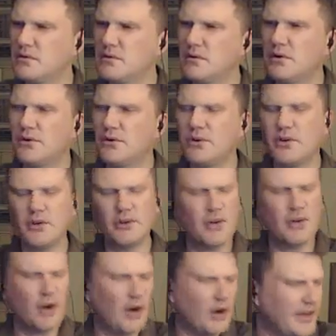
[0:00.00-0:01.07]
you can
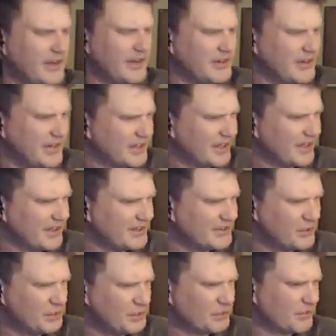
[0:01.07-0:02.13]
call a
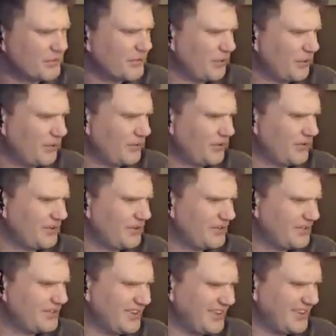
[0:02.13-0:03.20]
super soldier
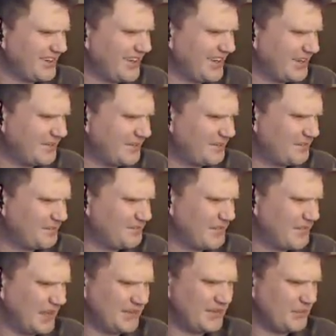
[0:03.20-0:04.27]
DNA
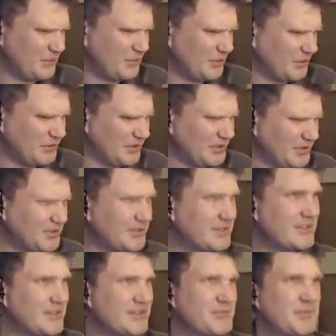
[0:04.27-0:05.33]
that some more have been
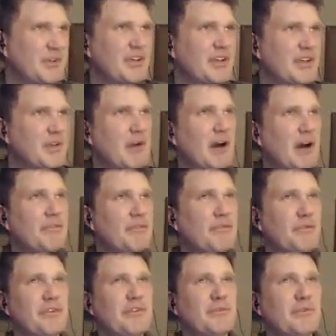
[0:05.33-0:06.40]
speaking about through
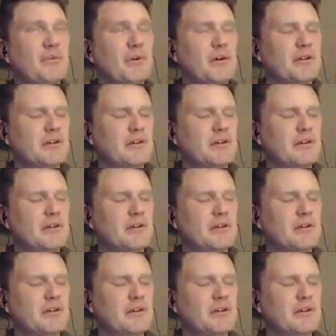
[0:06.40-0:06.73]
this one,